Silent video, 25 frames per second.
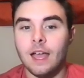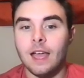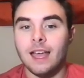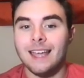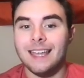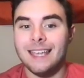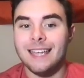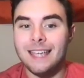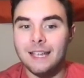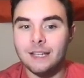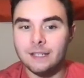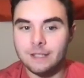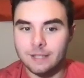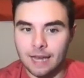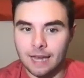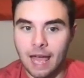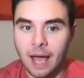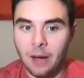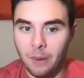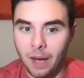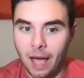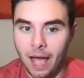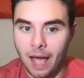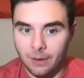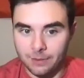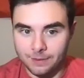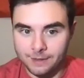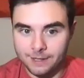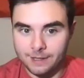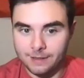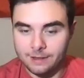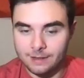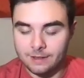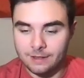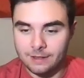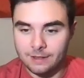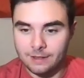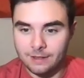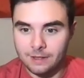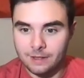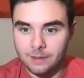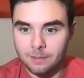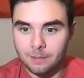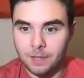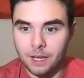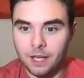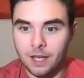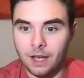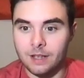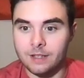He is now out
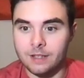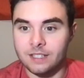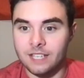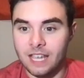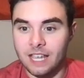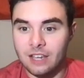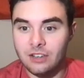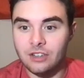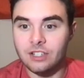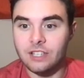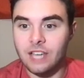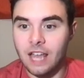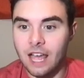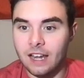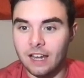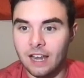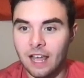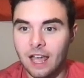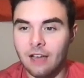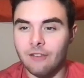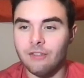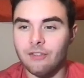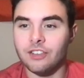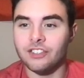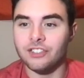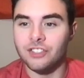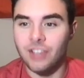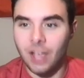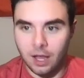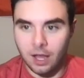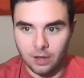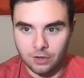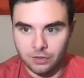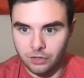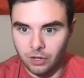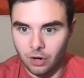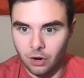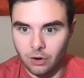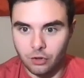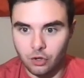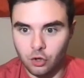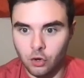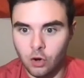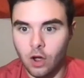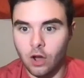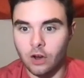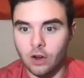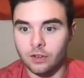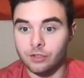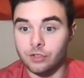because he just had to have a second
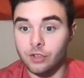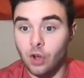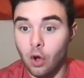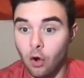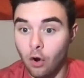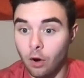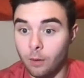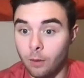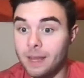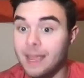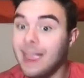surgery on his arm.